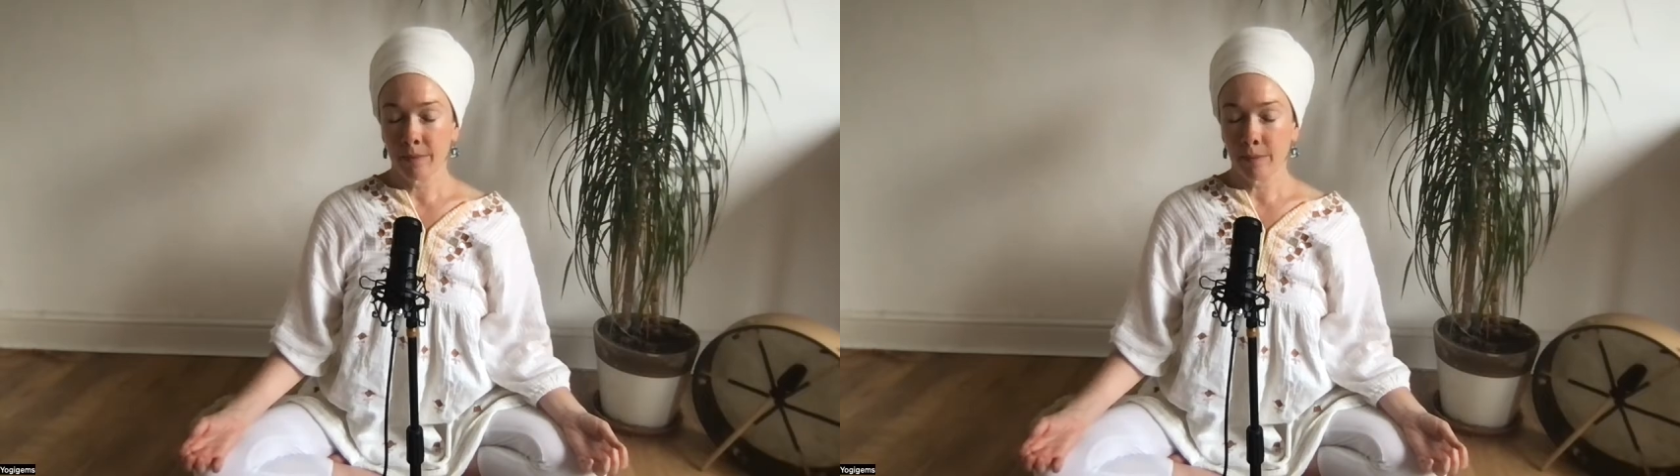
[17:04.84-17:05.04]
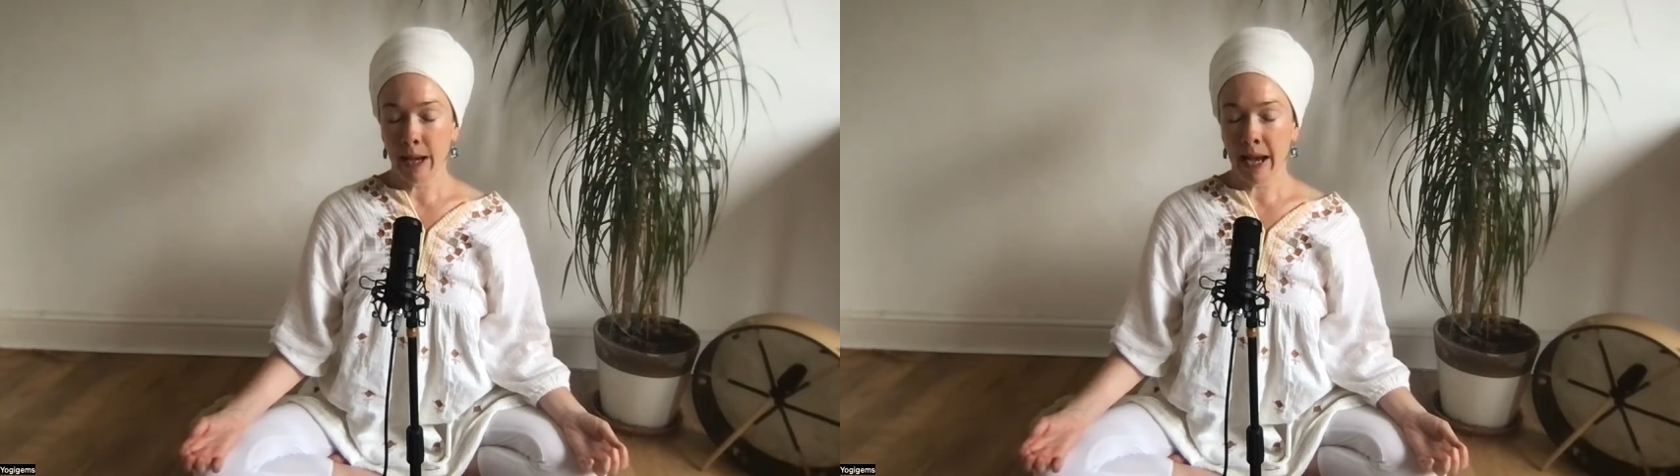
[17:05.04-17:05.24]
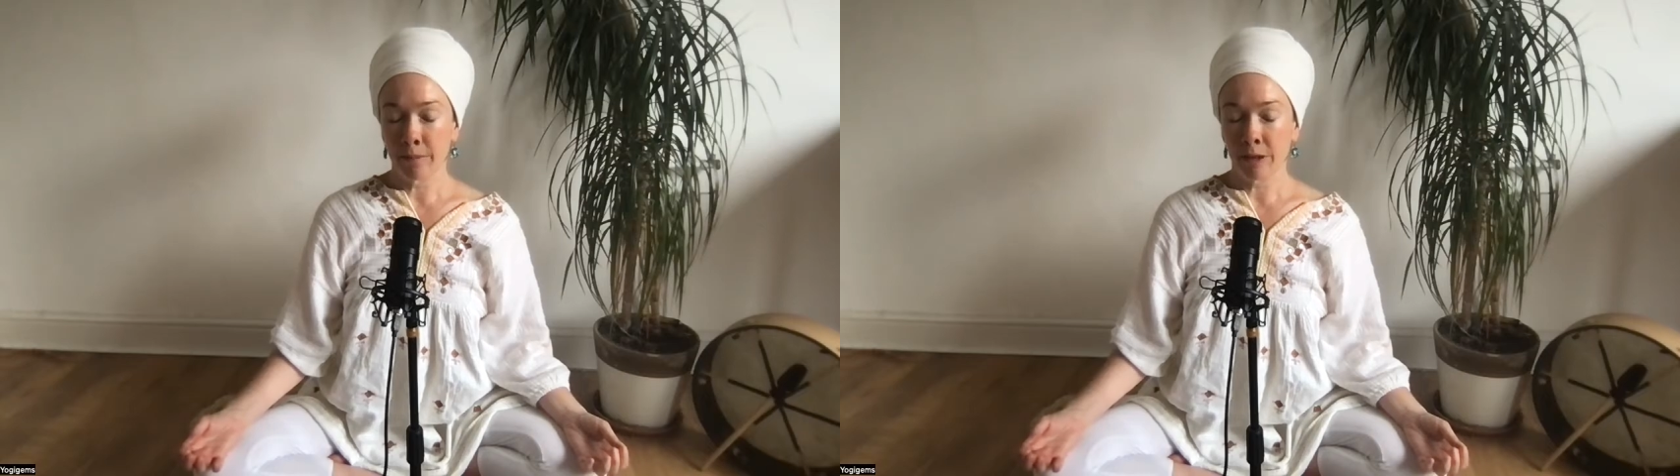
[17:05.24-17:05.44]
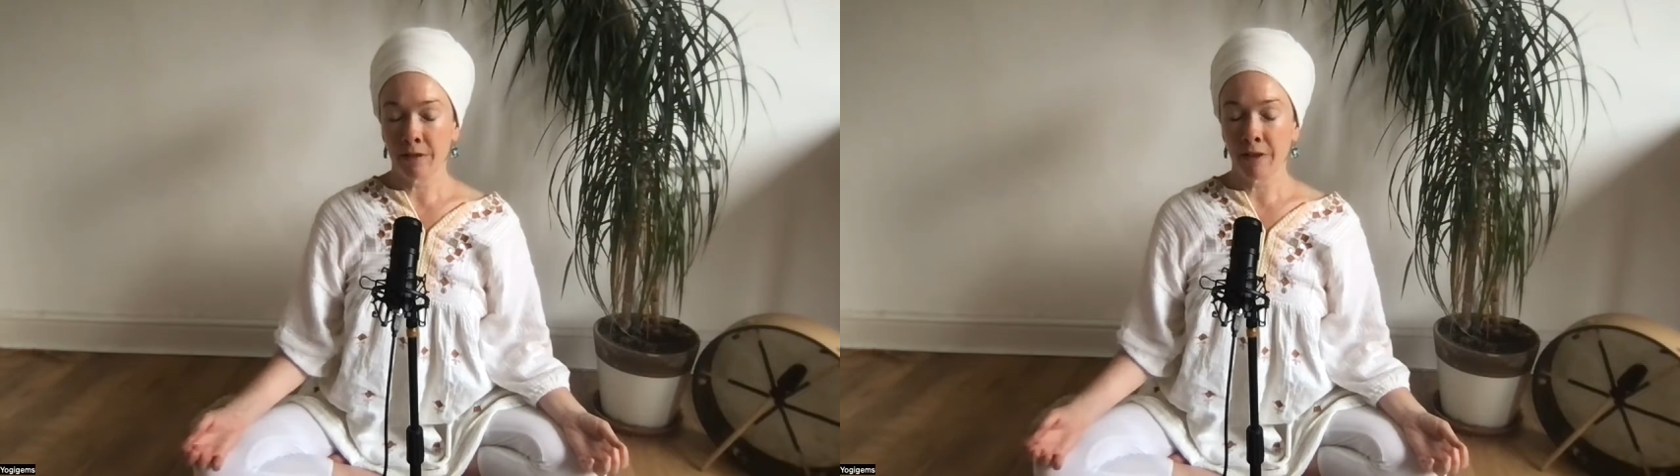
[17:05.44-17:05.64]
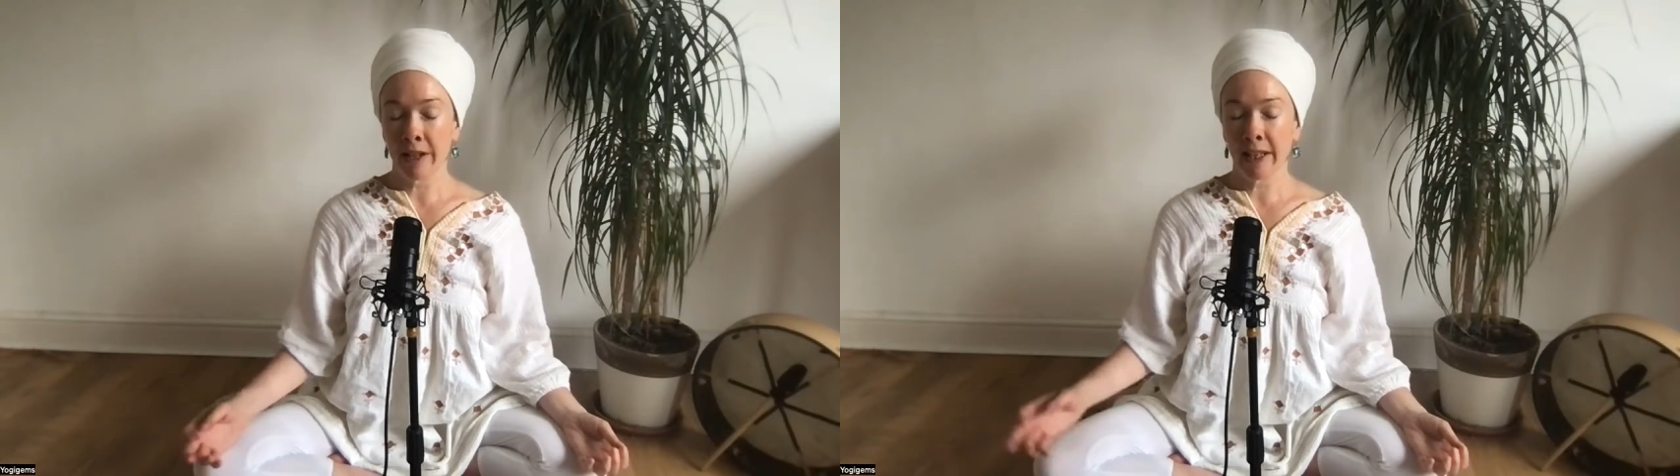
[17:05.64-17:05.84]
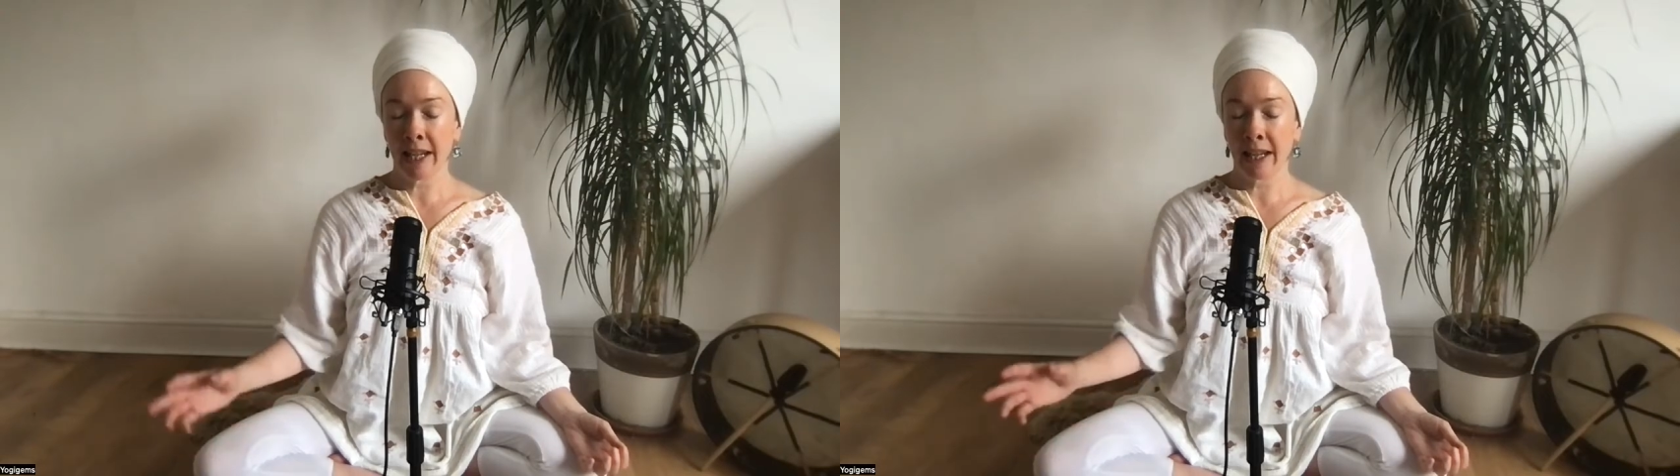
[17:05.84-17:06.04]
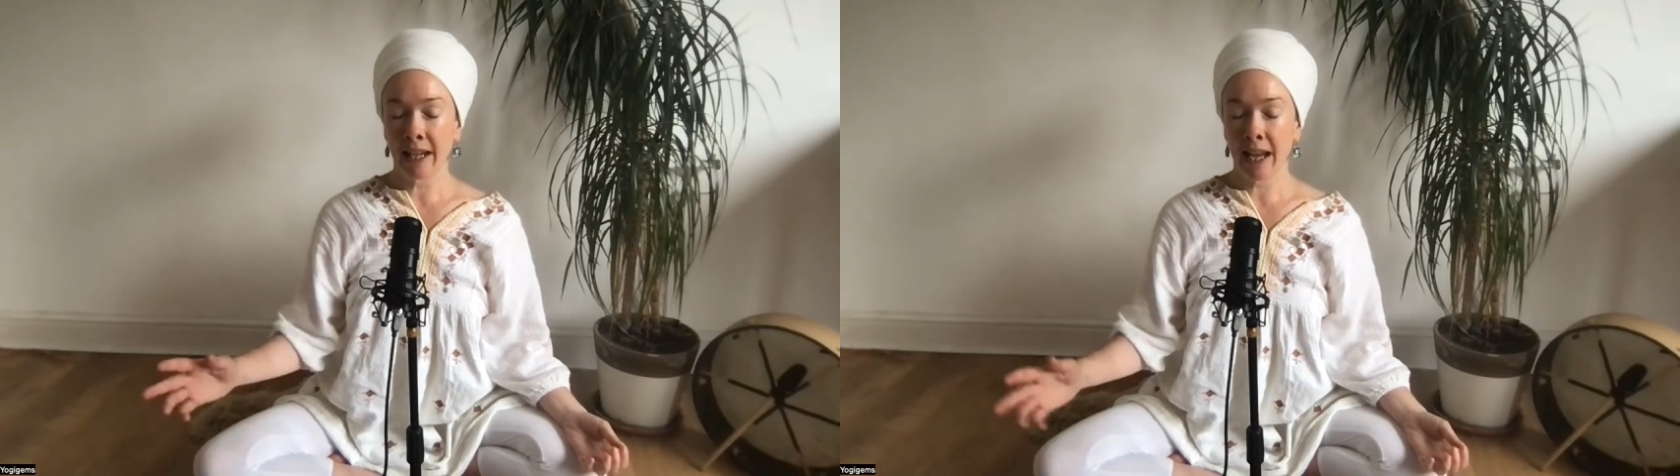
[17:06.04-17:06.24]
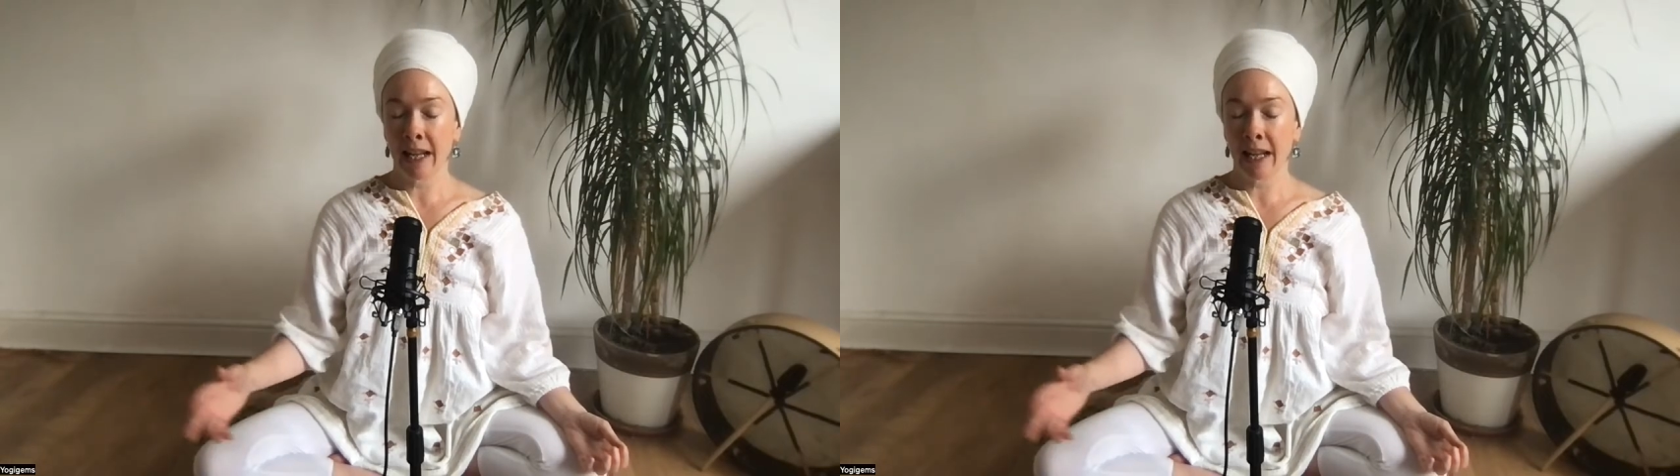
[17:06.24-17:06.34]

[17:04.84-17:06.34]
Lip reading: Perhaps feeling